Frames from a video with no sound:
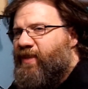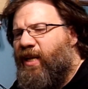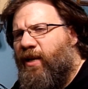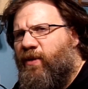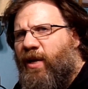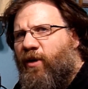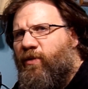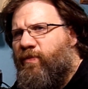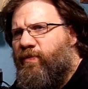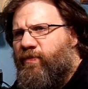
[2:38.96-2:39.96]
I don't know.
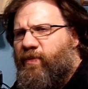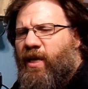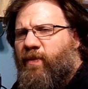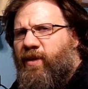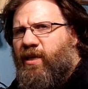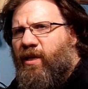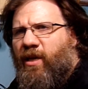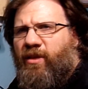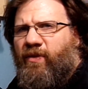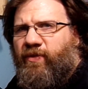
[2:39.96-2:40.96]
Maybe
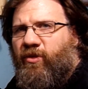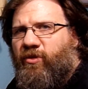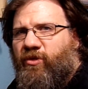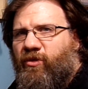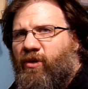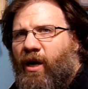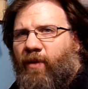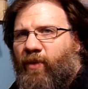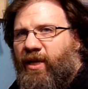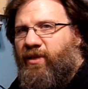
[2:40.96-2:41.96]
in the future I
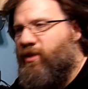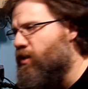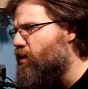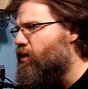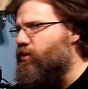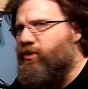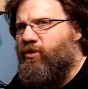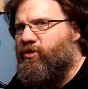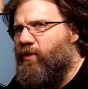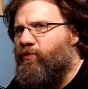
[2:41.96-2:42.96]
might
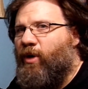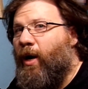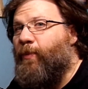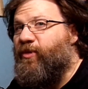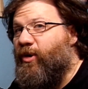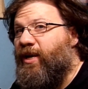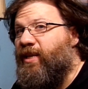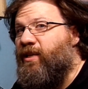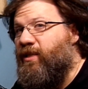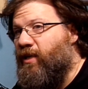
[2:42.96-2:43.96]
do some
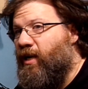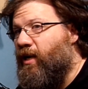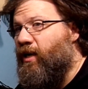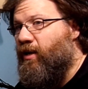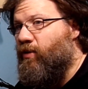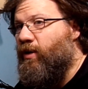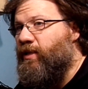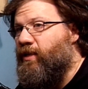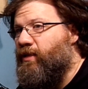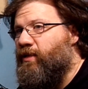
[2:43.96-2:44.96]
upgrading uh,
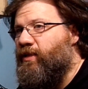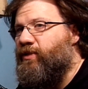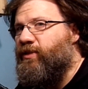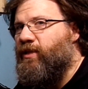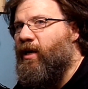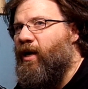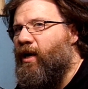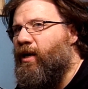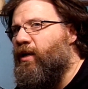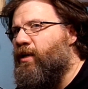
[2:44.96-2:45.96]
on this uh,
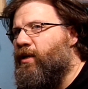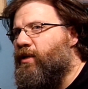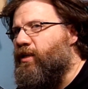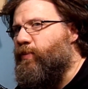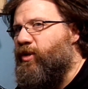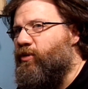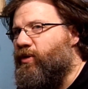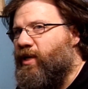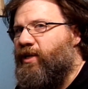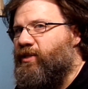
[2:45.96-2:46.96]
computer
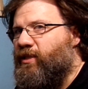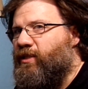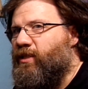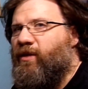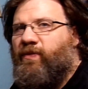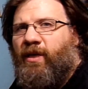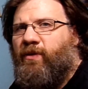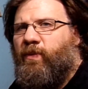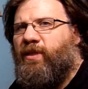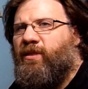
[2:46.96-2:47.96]
case itself.
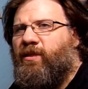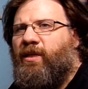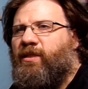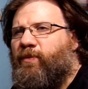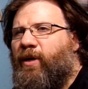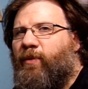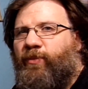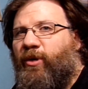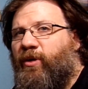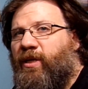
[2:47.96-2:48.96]
That's what's nice about
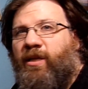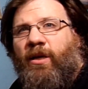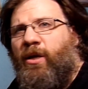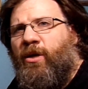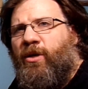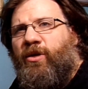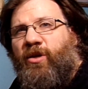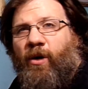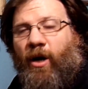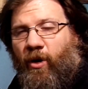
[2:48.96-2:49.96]
building
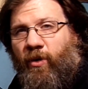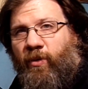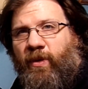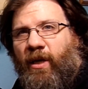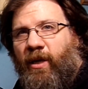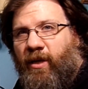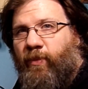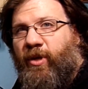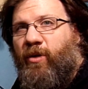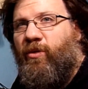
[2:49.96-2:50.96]
your own uh,
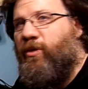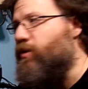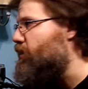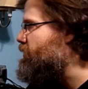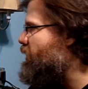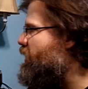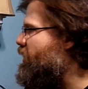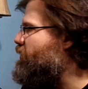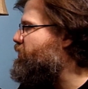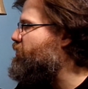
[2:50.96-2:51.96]
computer. You can take
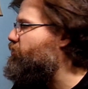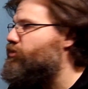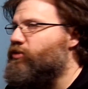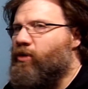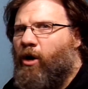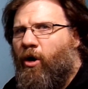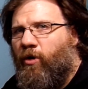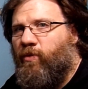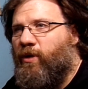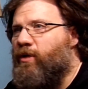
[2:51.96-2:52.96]
out the original
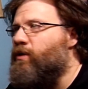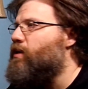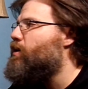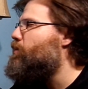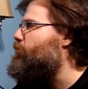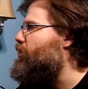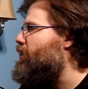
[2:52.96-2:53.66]
hardware, put